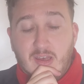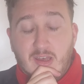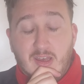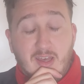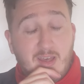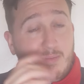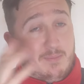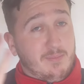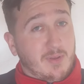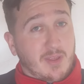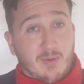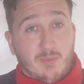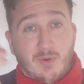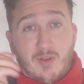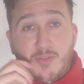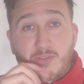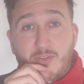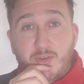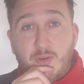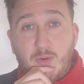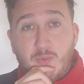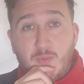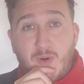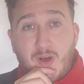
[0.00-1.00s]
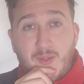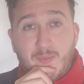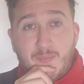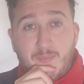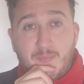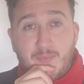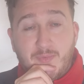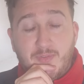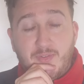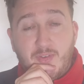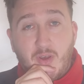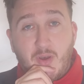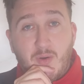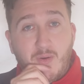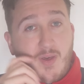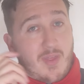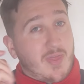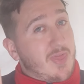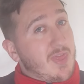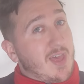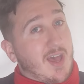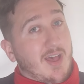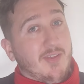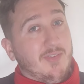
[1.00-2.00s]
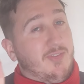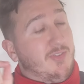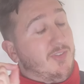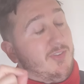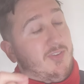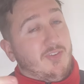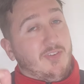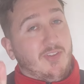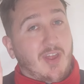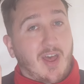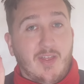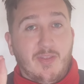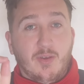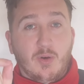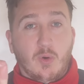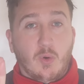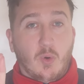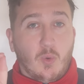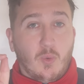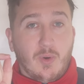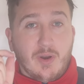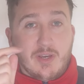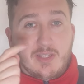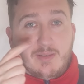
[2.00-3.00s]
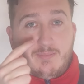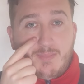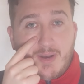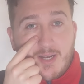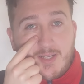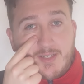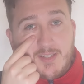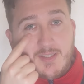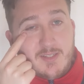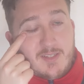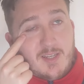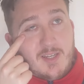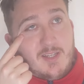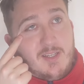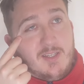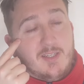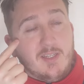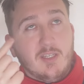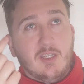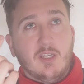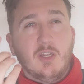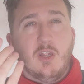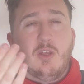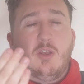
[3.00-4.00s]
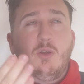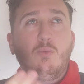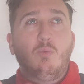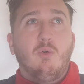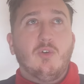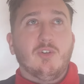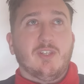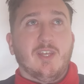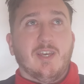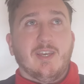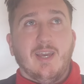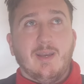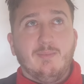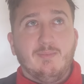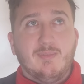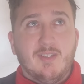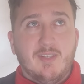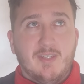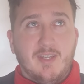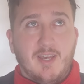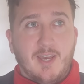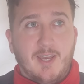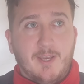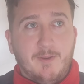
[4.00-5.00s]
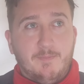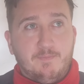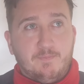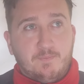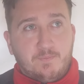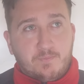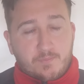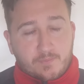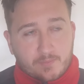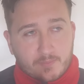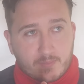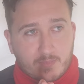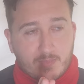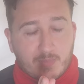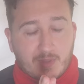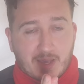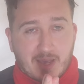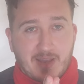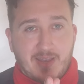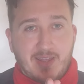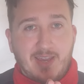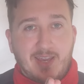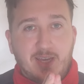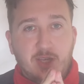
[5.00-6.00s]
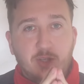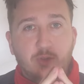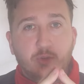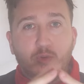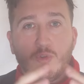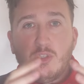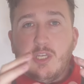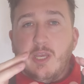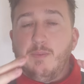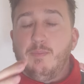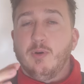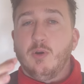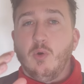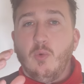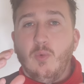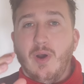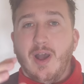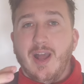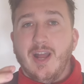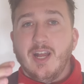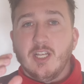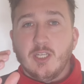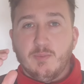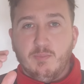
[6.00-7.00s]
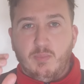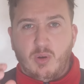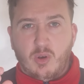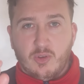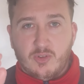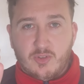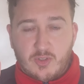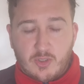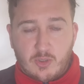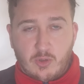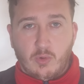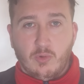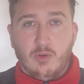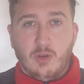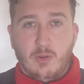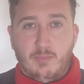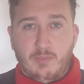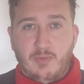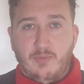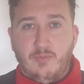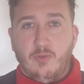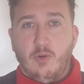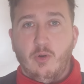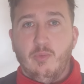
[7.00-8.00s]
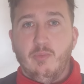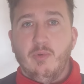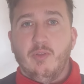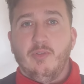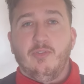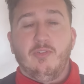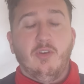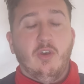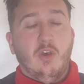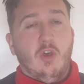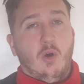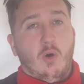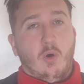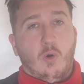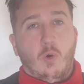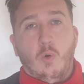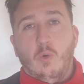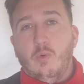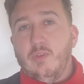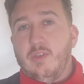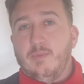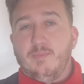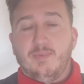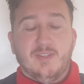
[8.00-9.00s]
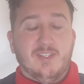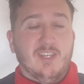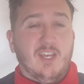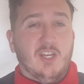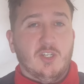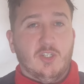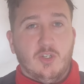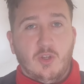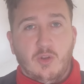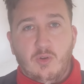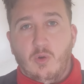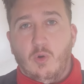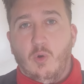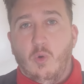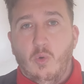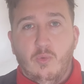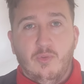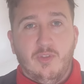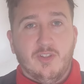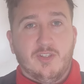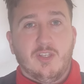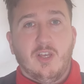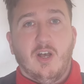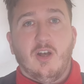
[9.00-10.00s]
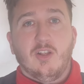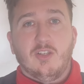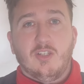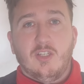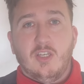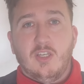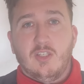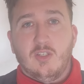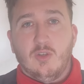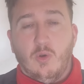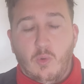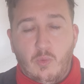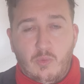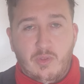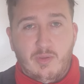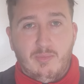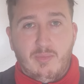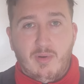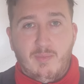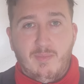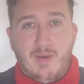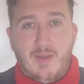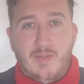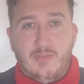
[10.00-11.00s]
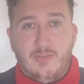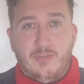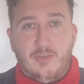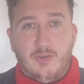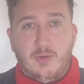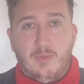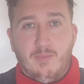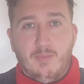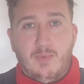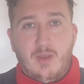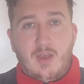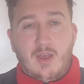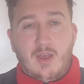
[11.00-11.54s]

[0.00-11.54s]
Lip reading: But they won 2-1. And that's the stat that always matters. And, you watch that game today, and it is your typical Ange Postecoglou performance. All the possession, all the touches, all the momentum.